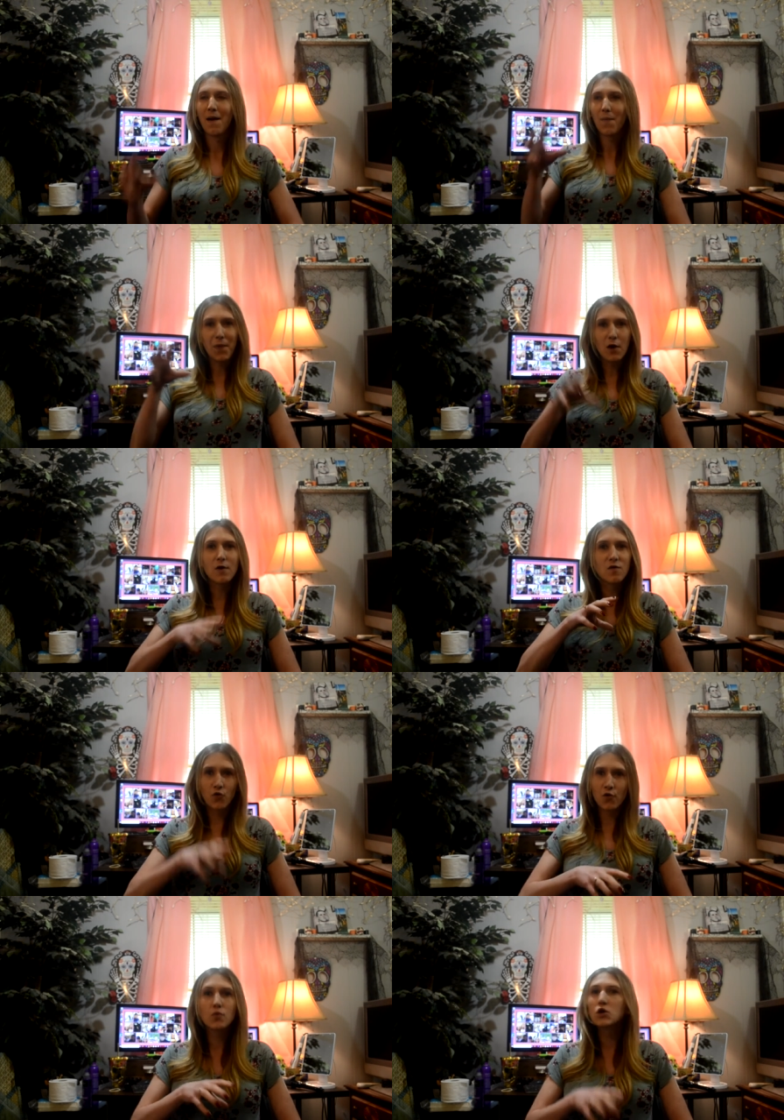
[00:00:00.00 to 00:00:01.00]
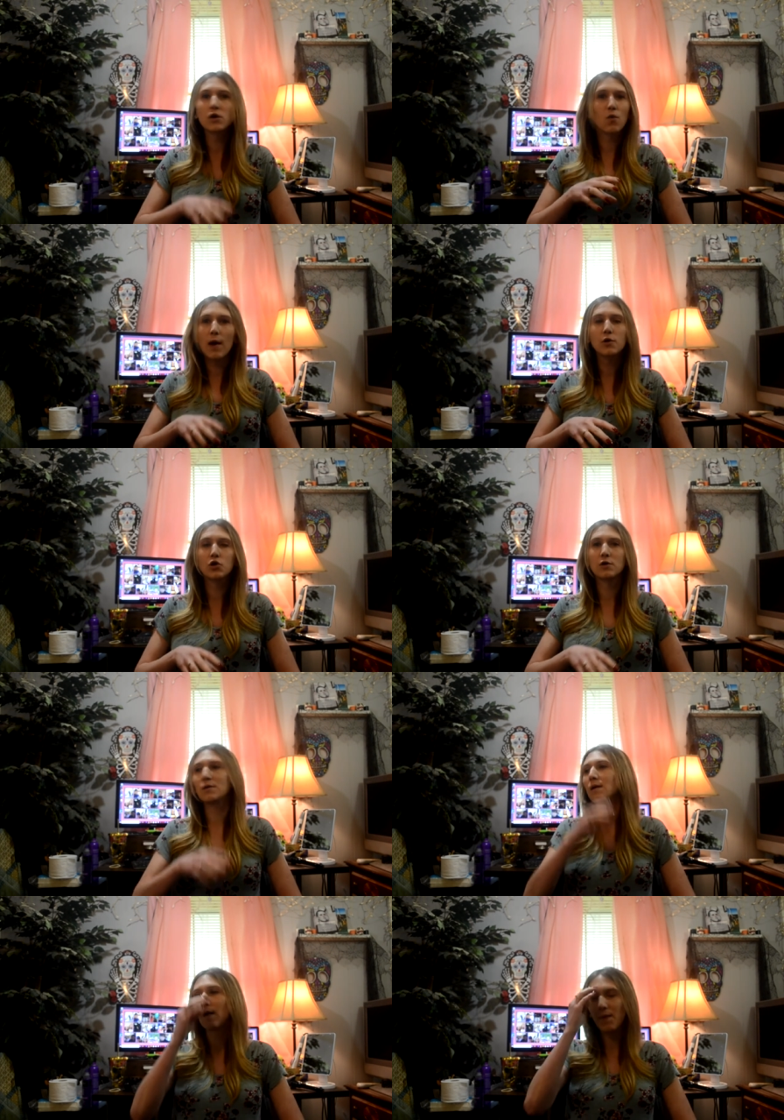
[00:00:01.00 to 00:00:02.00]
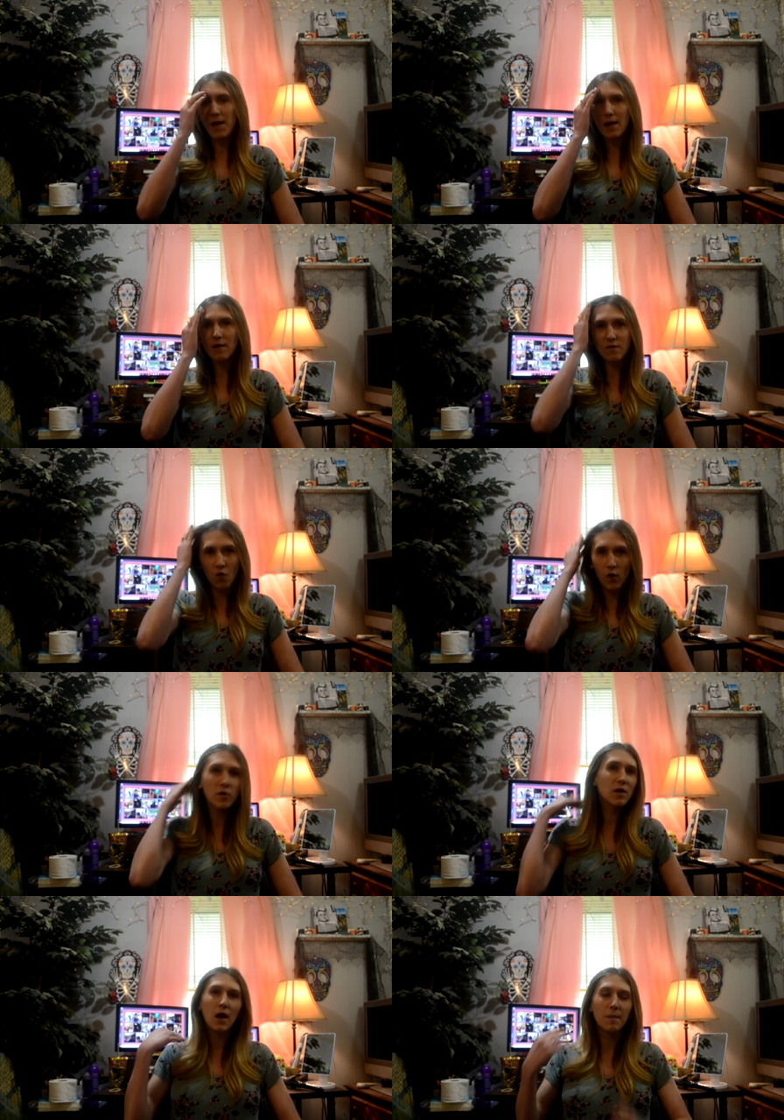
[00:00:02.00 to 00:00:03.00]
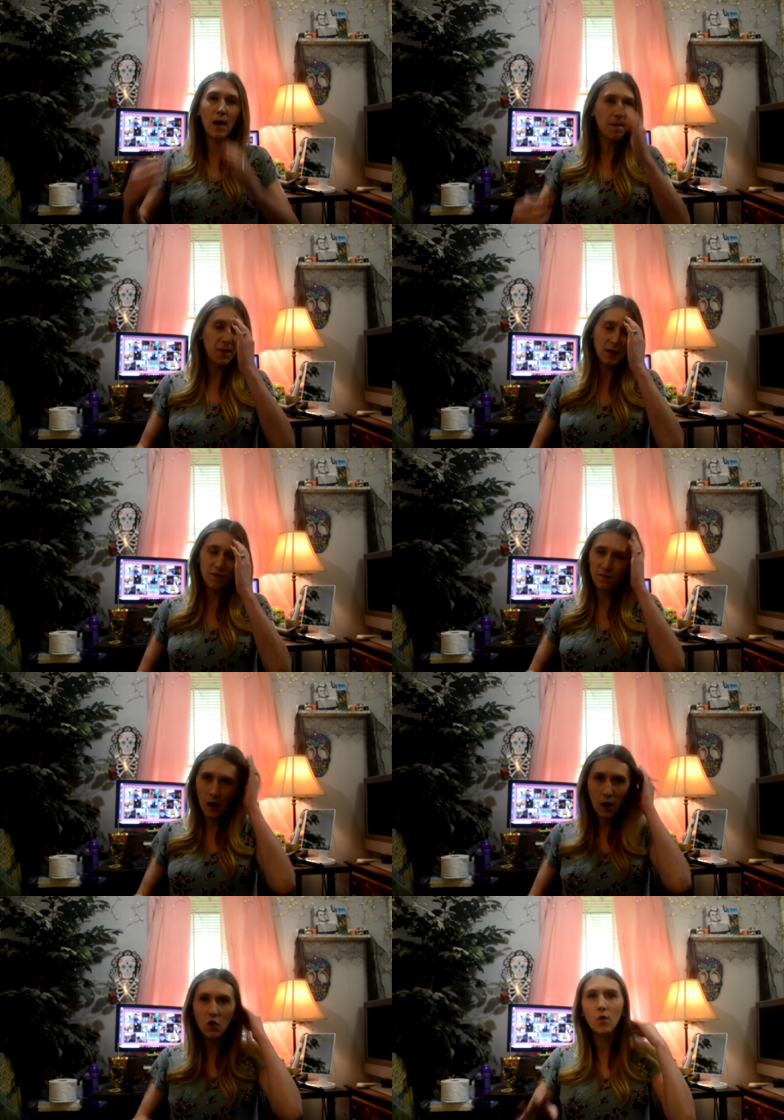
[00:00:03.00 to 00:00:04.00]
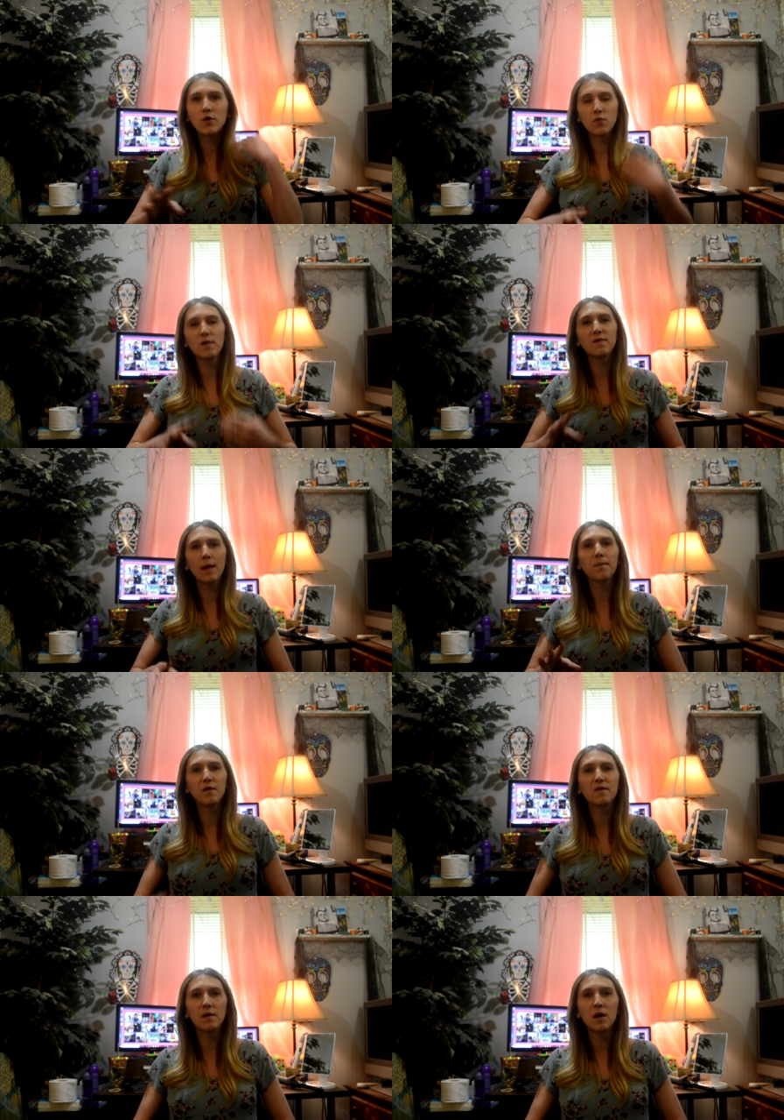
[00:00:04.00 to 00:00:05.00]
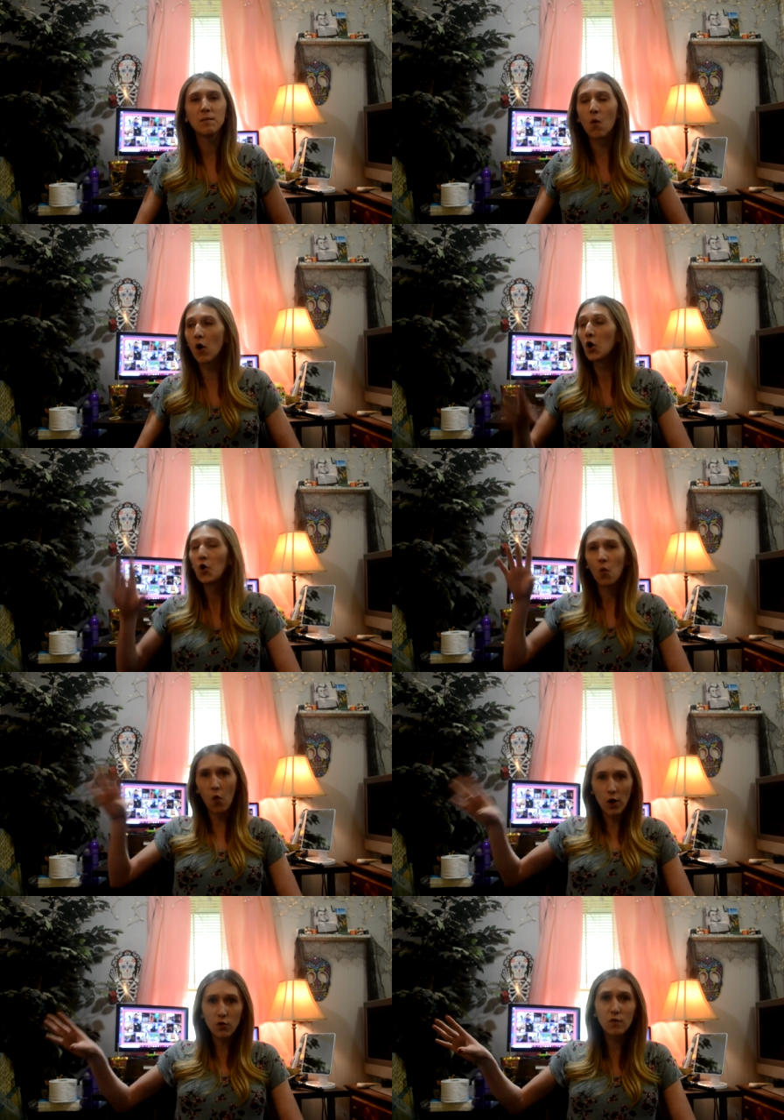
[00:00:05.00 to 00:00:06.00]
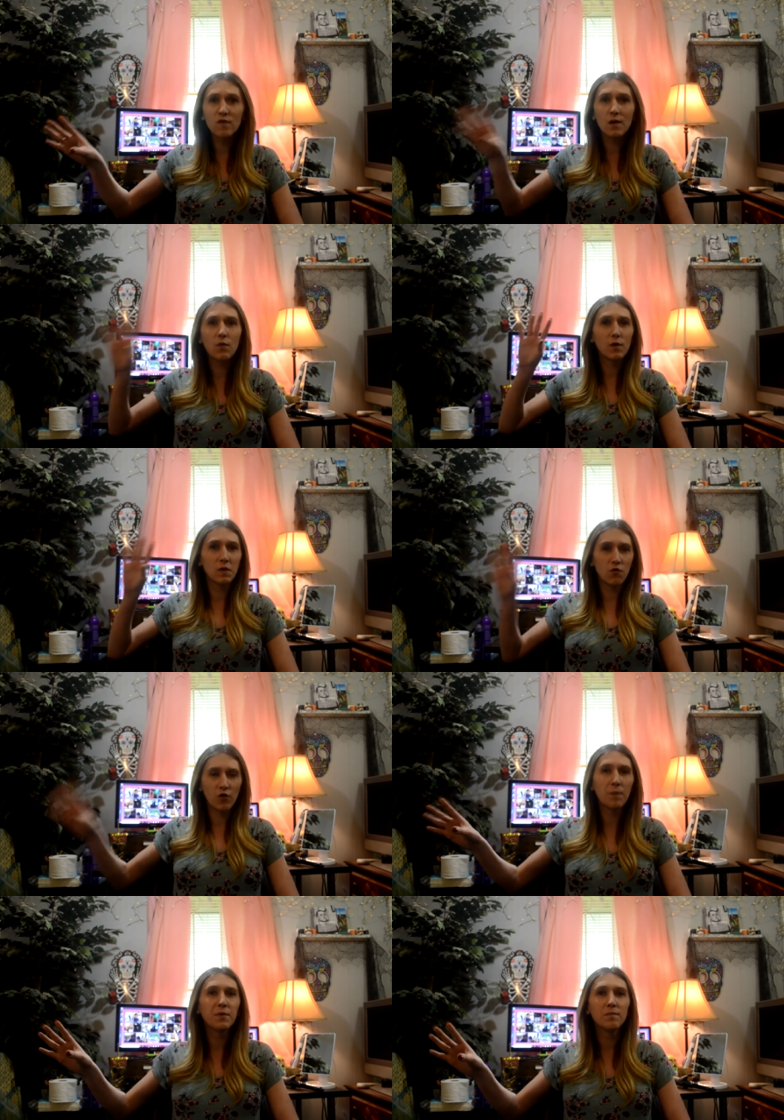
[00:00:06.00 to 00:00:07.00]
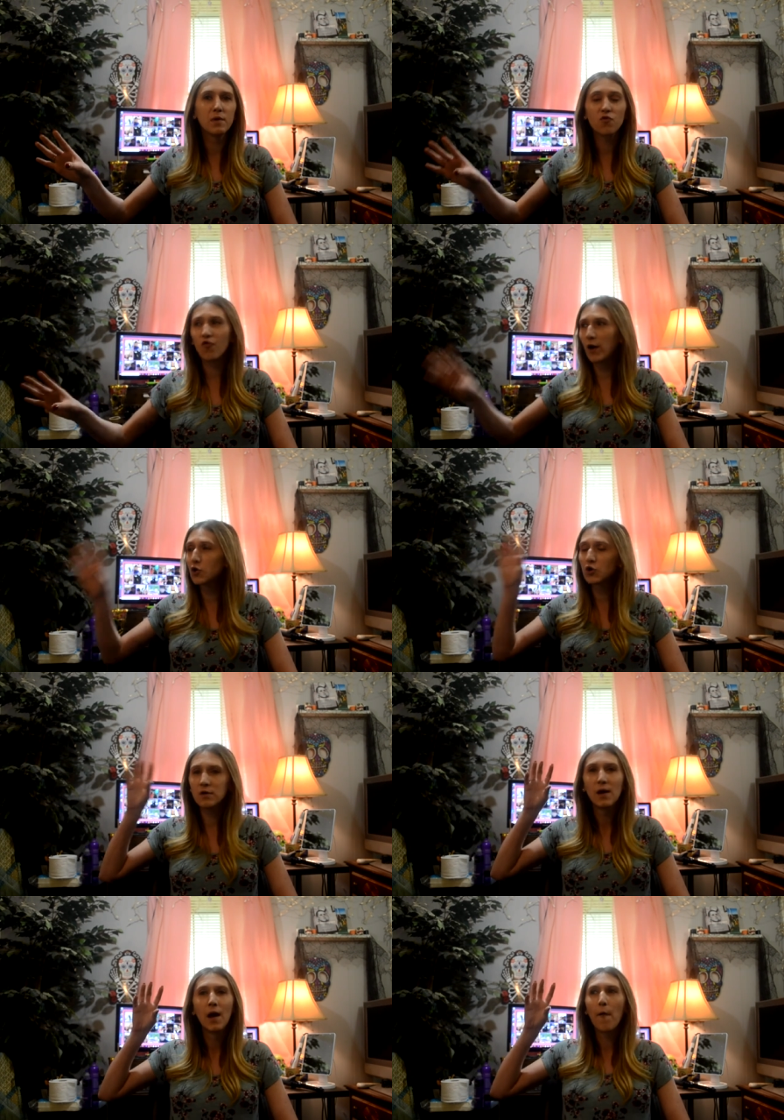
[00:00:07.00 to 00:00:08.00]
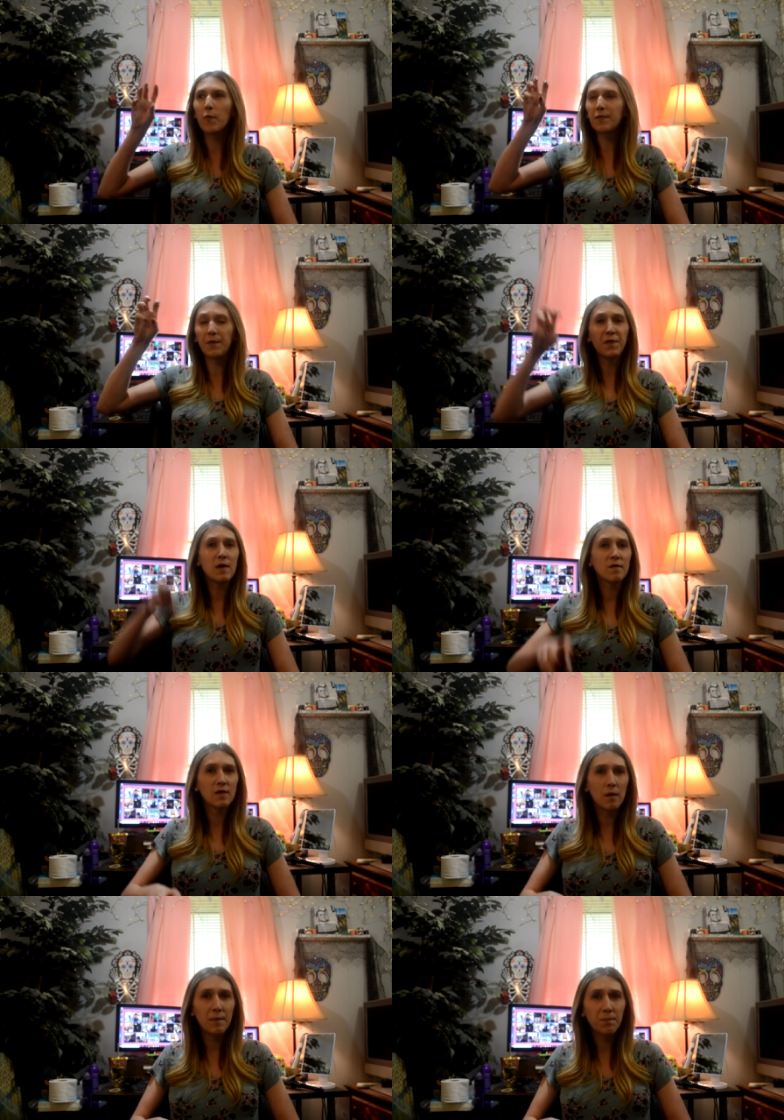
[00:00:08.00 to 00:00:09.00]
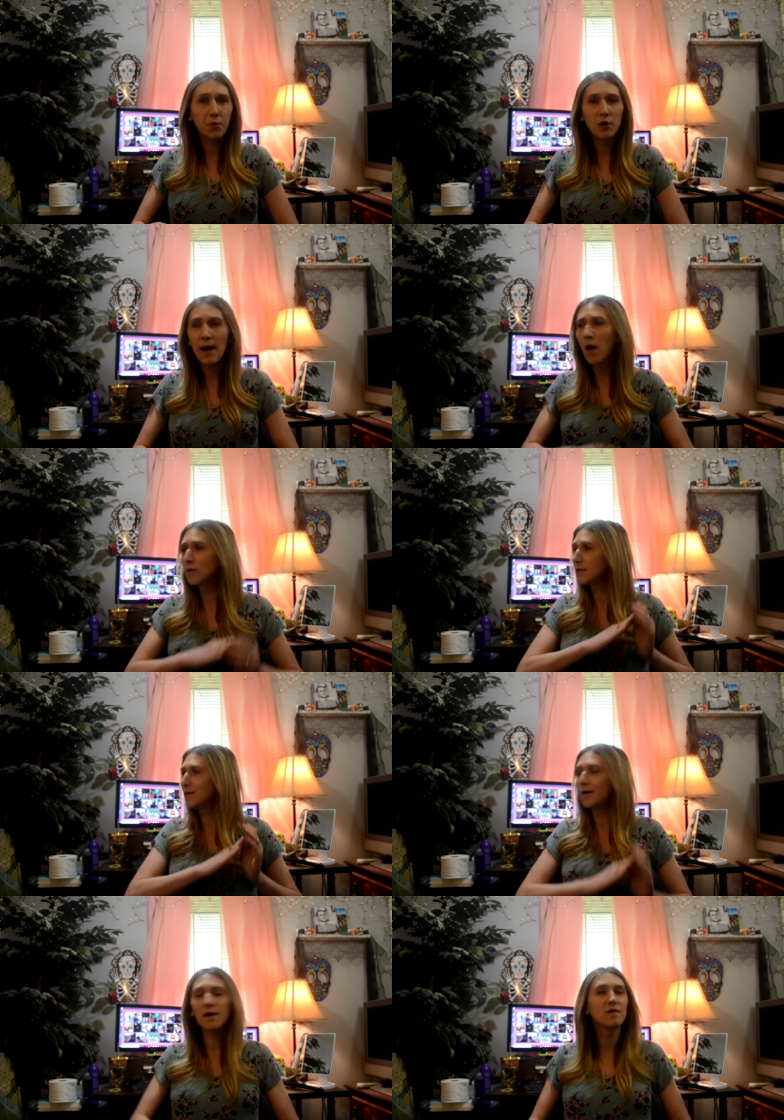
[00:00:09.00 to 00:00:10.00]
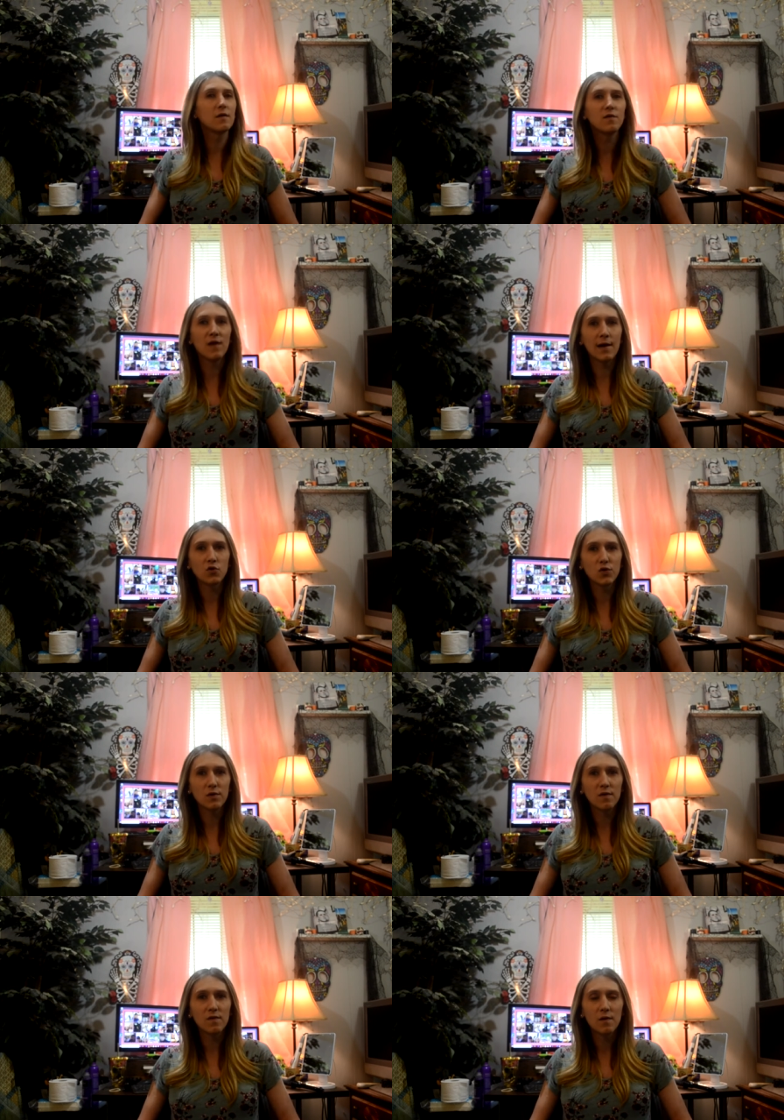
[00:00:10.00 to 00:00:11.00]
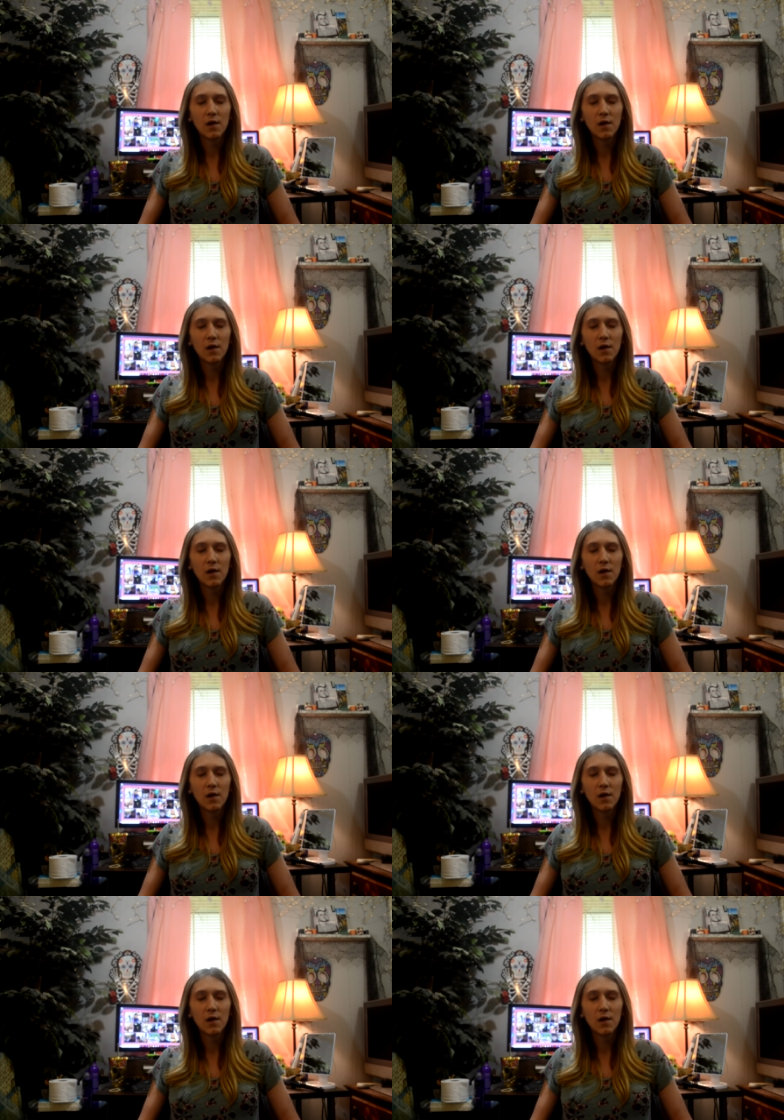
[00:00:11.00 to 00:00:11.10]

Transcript: there is a new generation that is going to come up that is not going to accept this anymore. What you see with the Trump administration, with the things that have been put out, yes, it is dangerous.